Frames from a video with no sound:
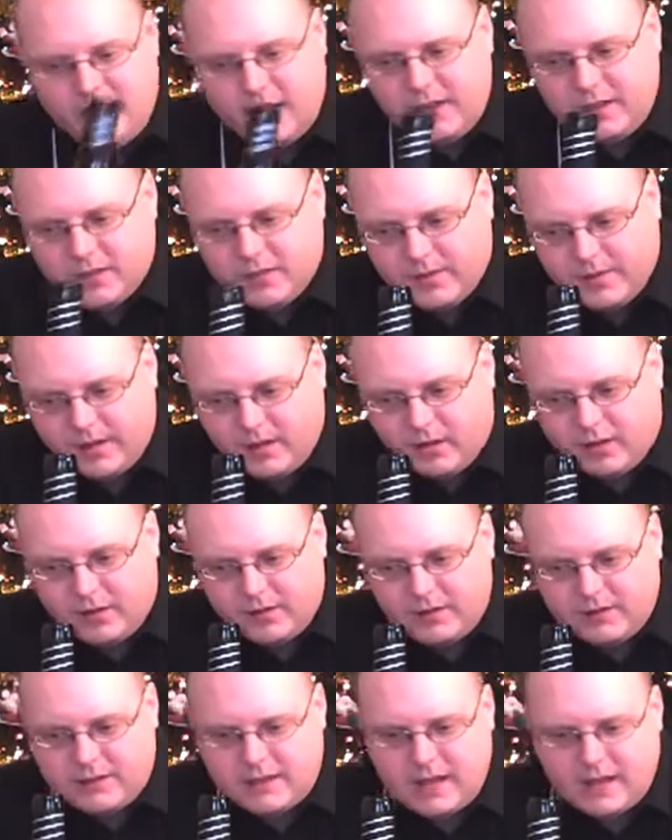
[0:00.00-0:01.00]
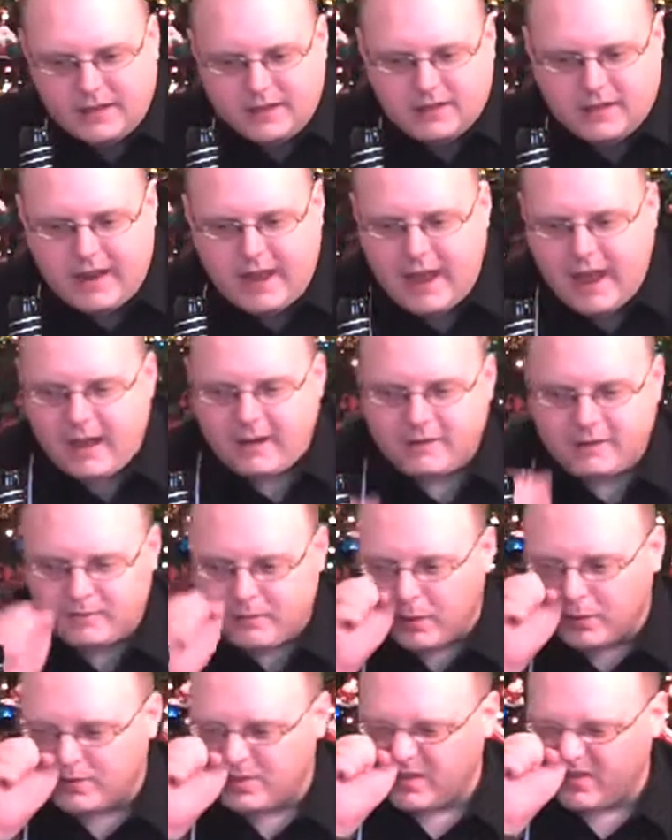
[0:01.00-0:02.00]
Israel tends to have
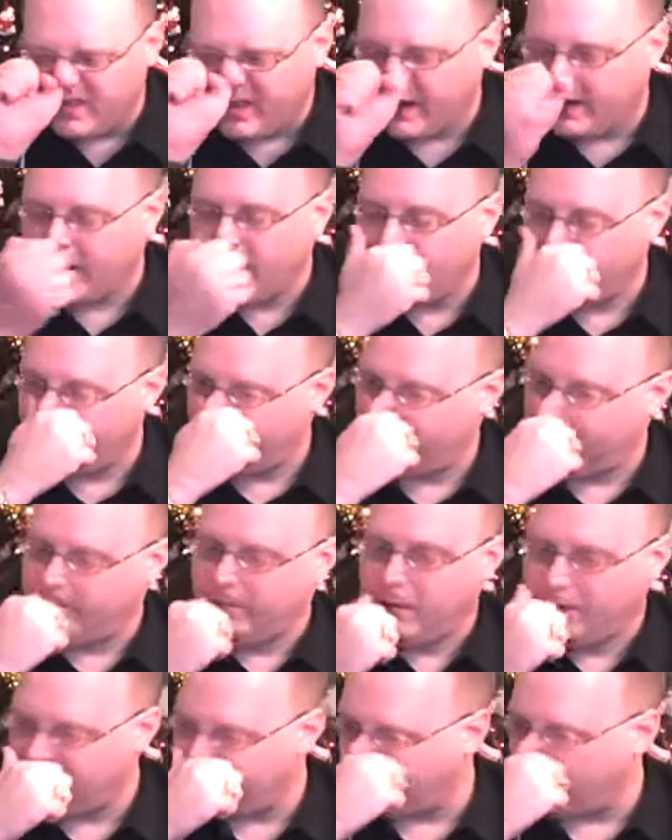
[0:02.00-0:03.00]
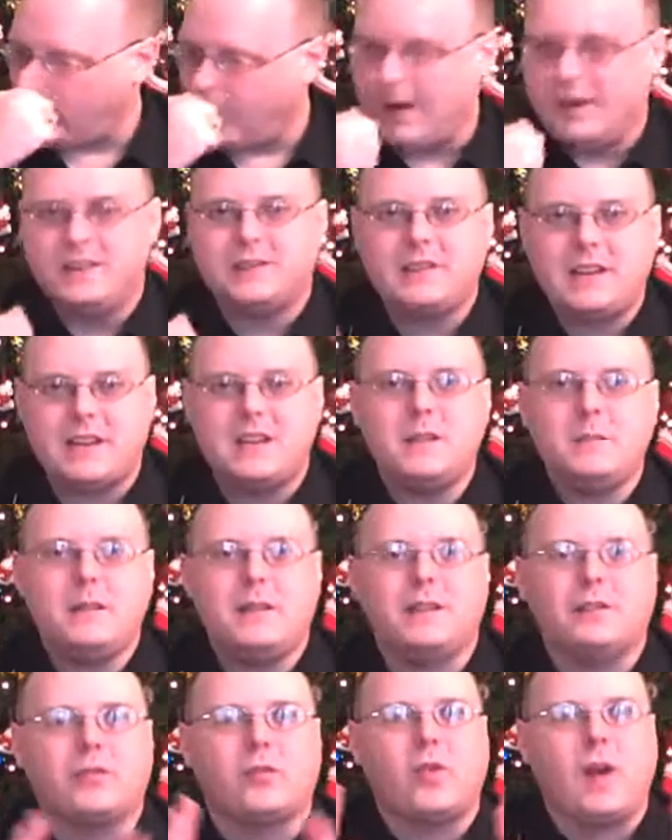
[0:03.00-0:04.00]
most of their most of their wines tend to be
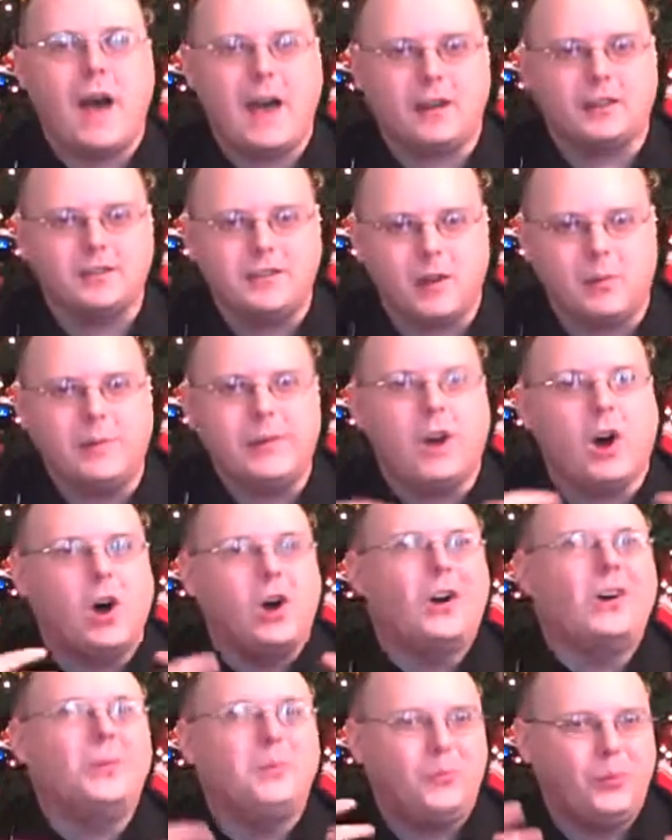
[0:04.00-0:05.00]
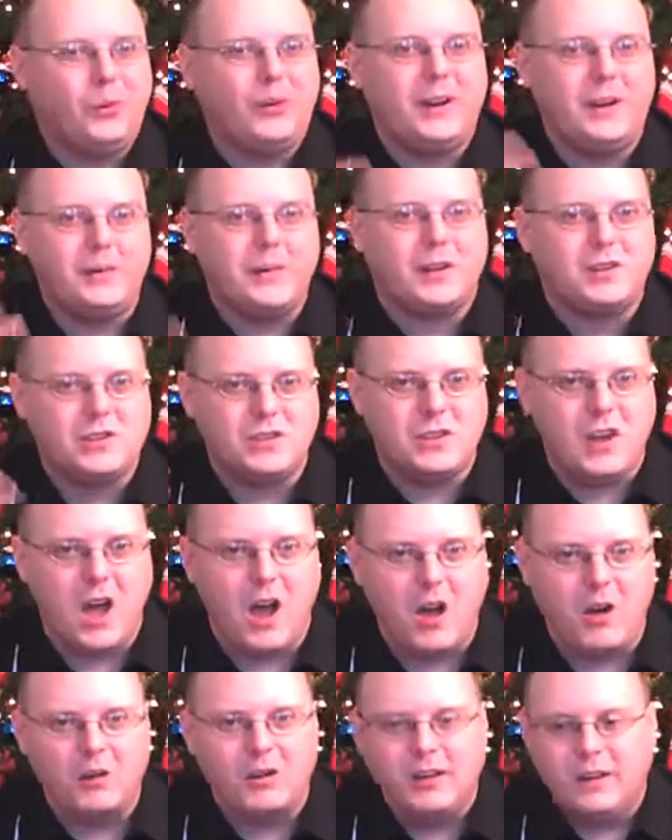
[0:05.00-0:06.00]
the varietals that we all pretty much
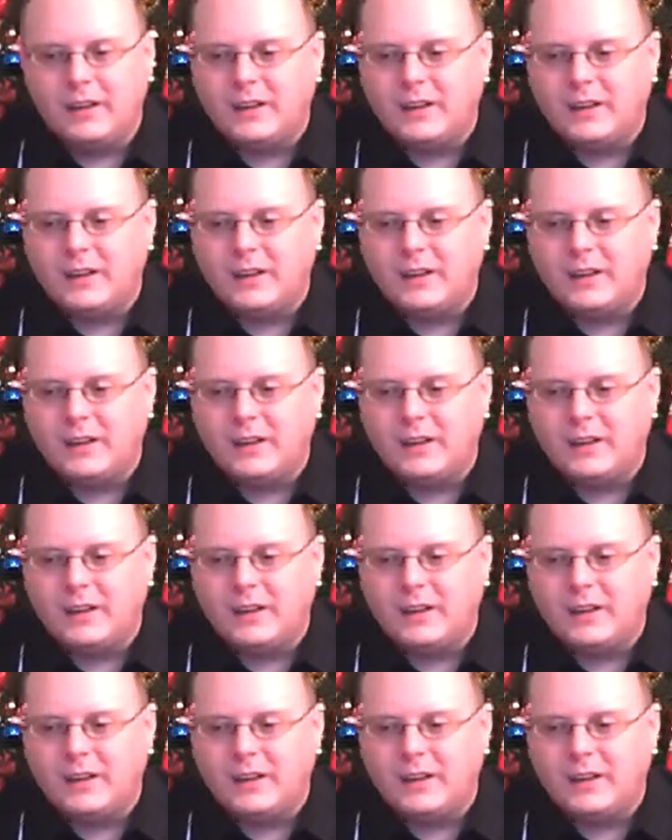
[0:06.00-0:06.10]
know.